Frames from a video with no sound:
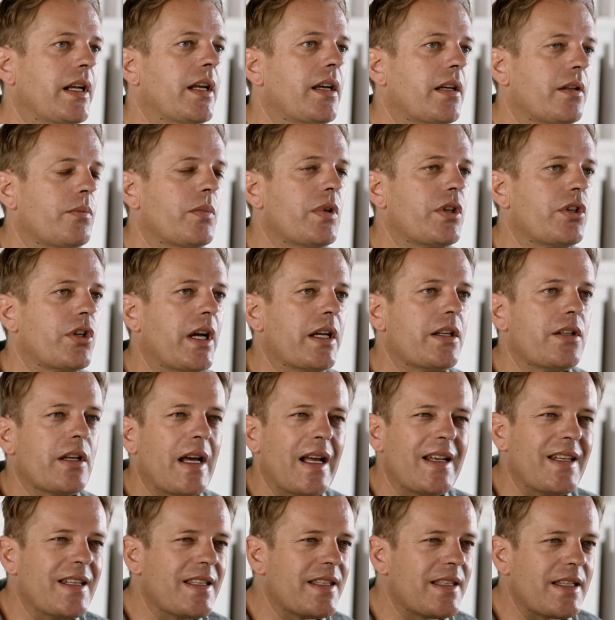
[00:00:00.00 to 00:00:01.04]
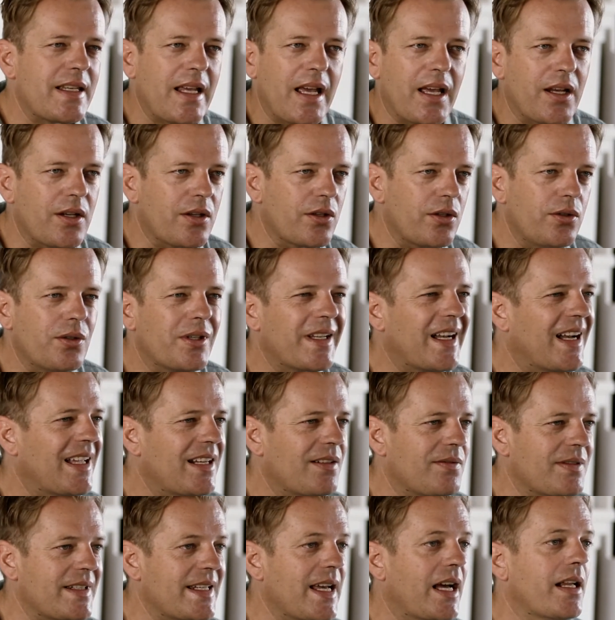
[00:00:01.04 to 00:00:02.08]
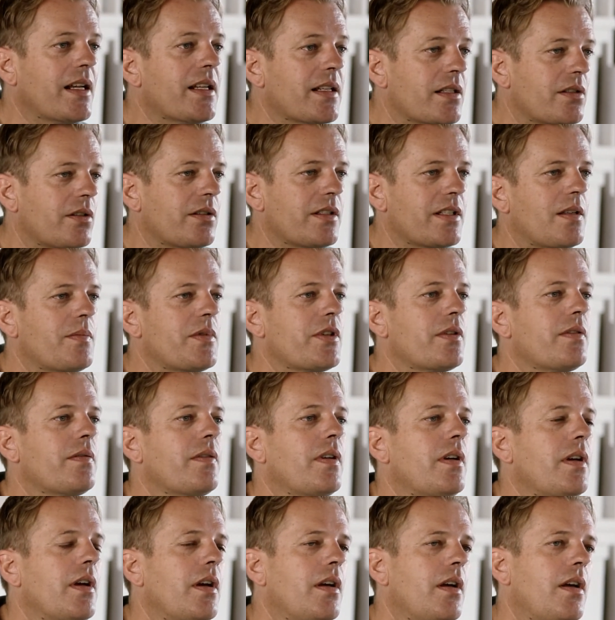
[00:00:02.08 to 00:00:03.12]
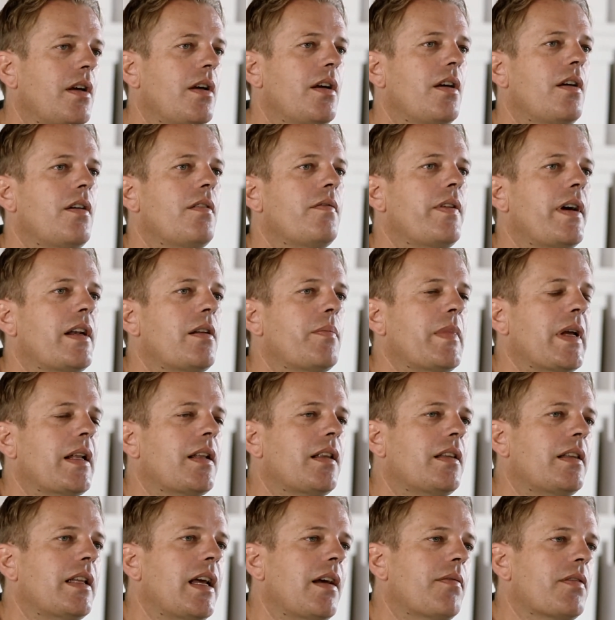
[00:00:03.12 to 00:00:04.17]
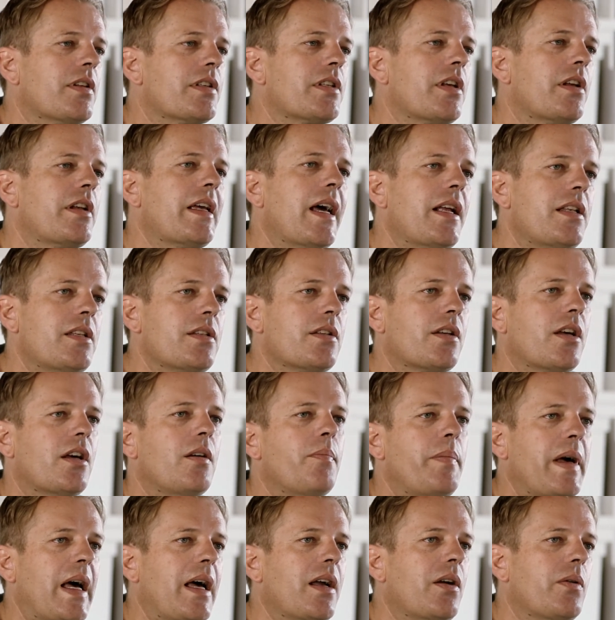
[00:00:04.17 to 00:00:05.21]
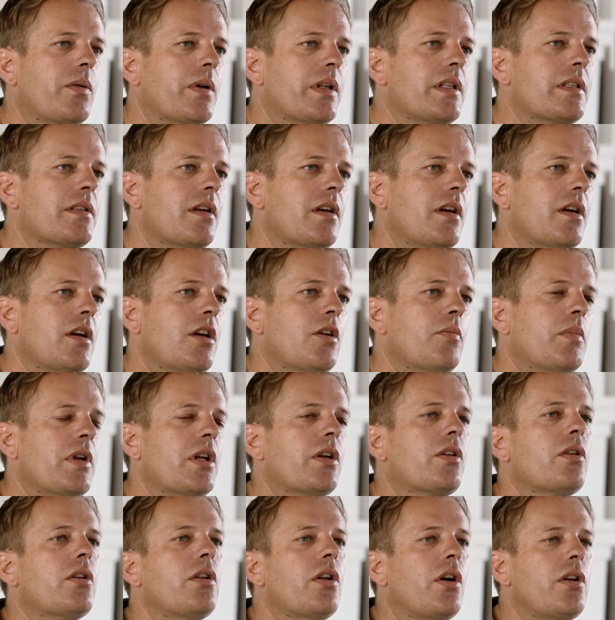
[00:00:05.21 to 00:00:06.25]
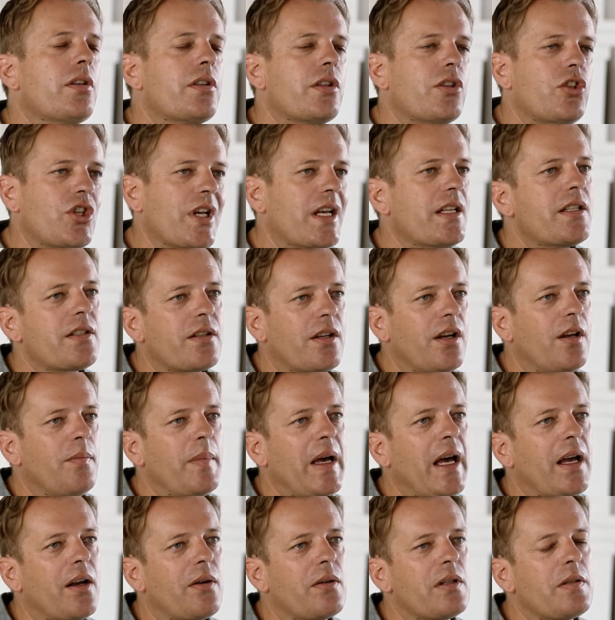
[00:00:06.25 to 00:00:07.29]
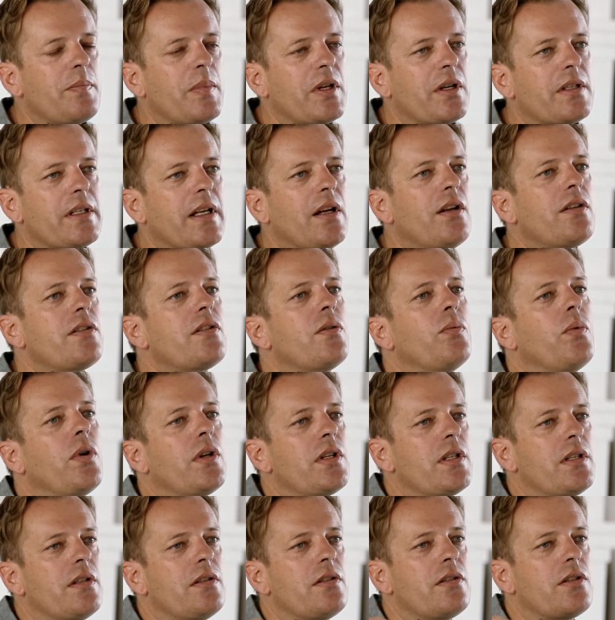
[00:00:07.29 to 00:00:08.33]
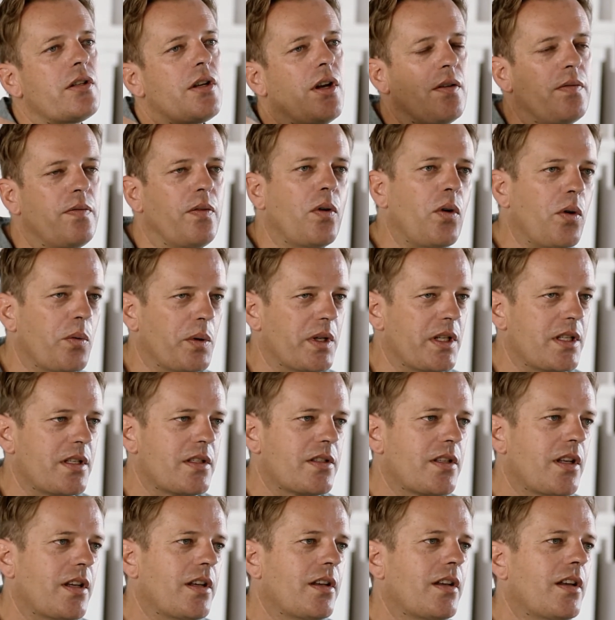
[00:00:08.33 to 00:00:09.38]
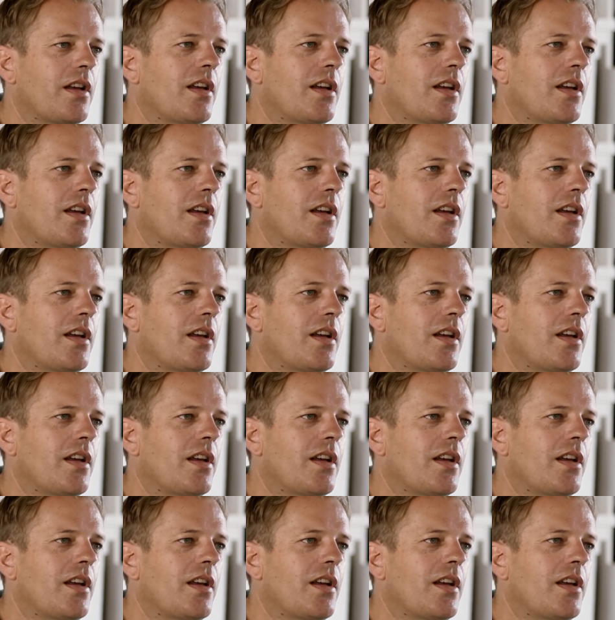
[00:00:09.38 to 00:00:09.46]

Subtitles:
and we're trying to understand who kind of done it on some sort of fundamental level. So it had to go backwards, but it couldn't also just go backwards because I also wanted it to go forwards. So